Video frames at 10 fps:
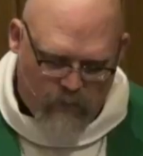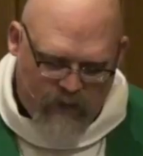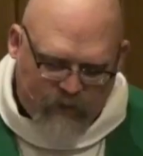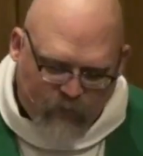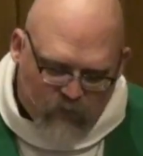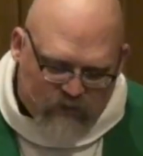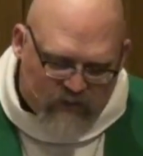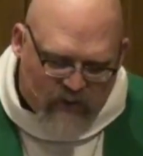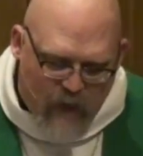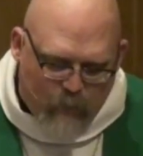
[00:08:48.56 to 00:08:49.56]
These first
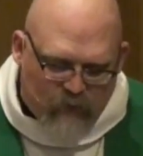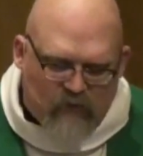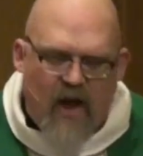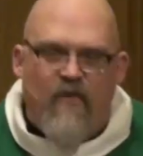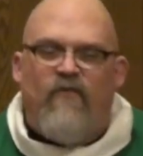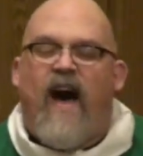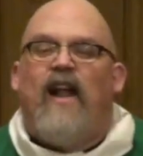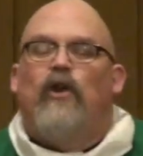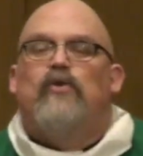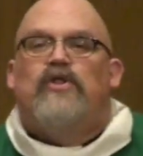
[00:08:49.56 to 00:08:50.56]
disciples
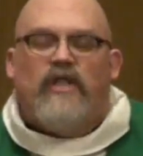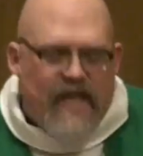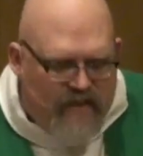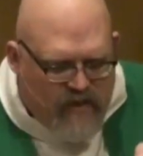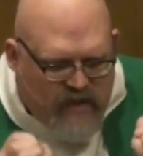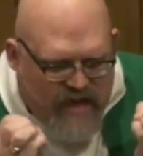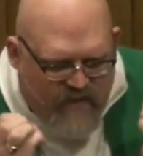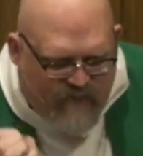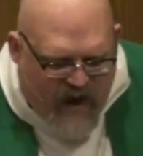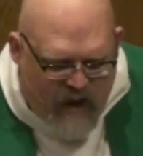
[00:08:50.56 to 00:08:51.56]
followed Jesus, and
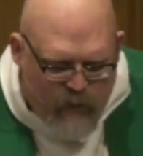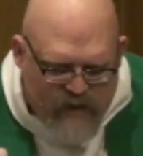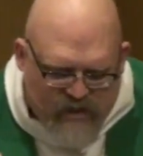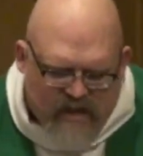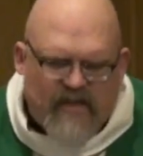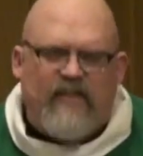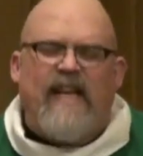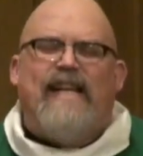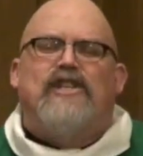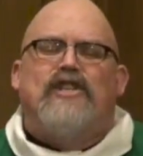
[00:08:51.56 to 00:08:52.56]
in following
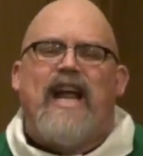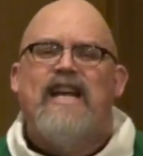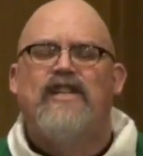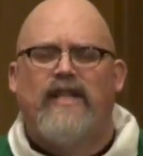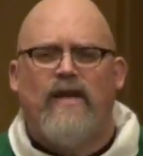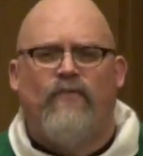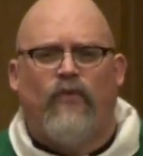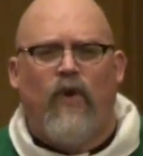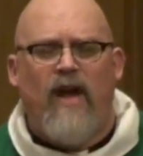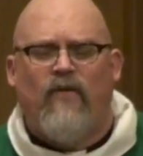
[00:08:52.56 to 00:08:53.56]
Jesus, it changed them
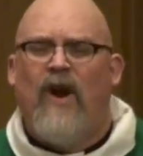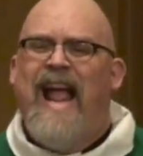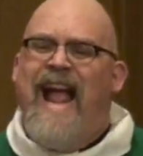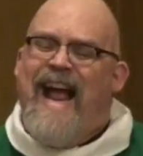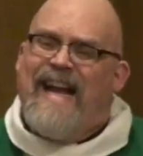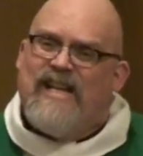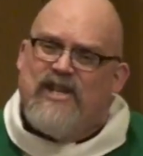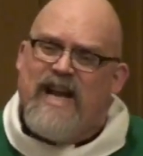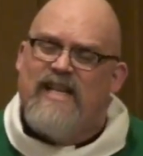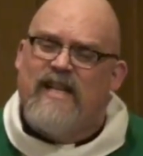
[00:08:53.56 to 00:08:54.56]
forever. And in
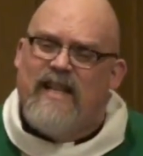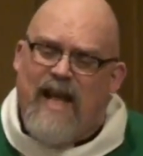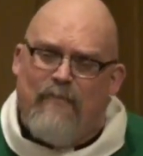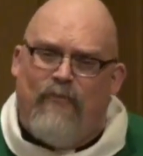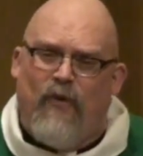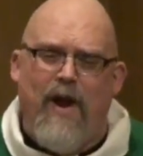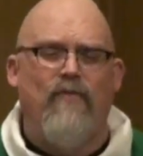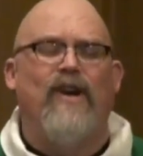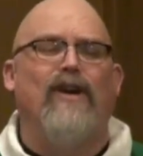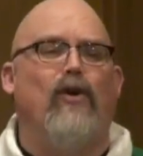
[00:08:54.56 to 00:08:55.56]
changing them
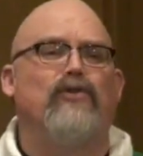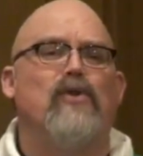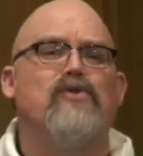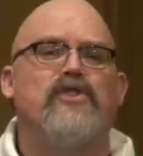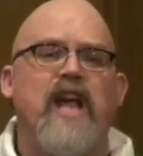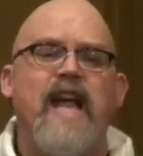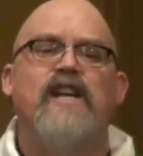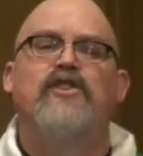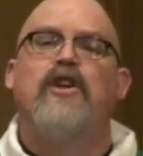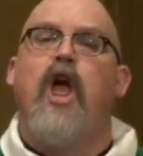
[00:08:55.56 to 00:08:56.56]
forever, it also
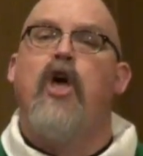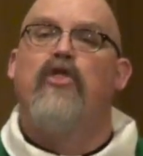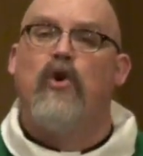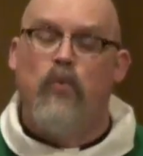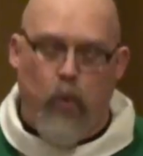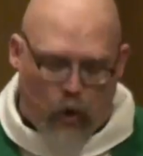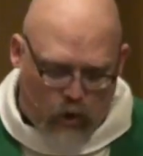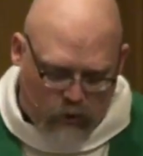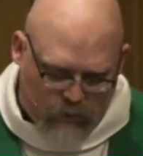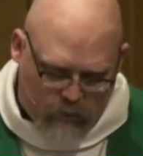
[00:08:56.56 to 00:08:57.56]
changed the
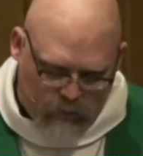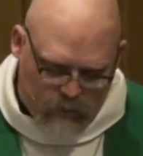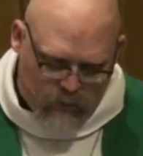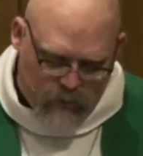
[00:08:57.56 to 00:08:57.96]
world.